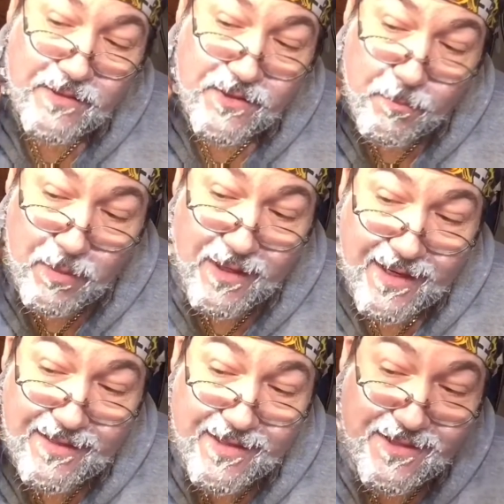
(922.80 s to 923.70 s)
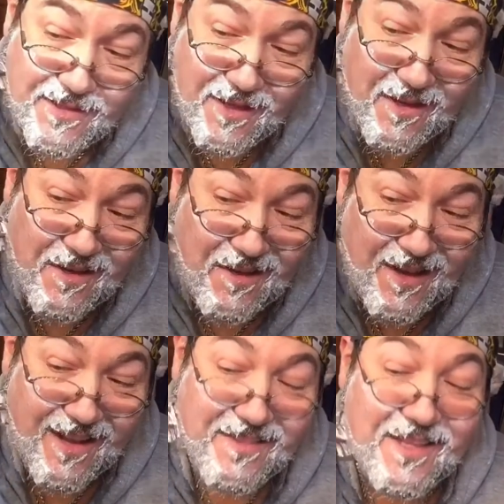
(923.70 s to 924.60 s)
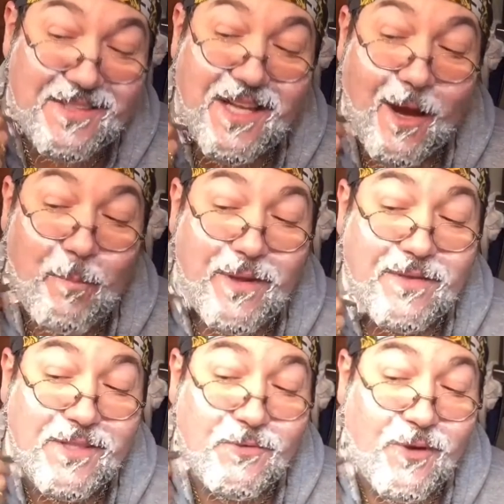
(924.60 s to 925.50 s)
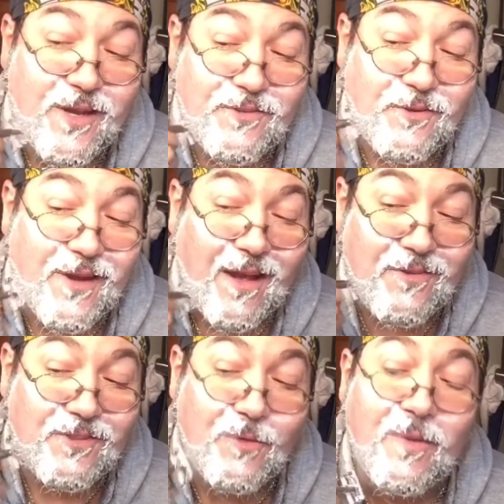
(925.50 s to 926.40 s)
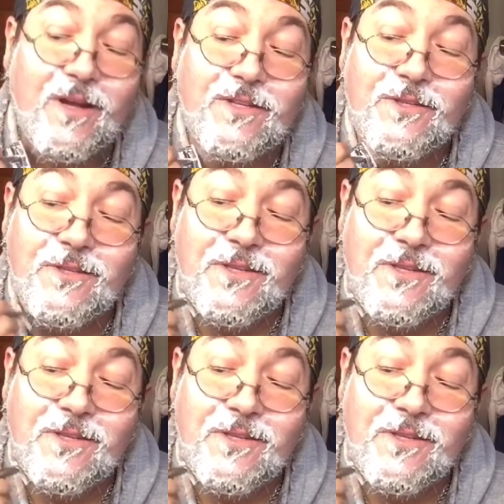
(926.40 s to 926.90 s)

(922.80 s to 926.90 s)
it's the blade that's helping this razor out so much.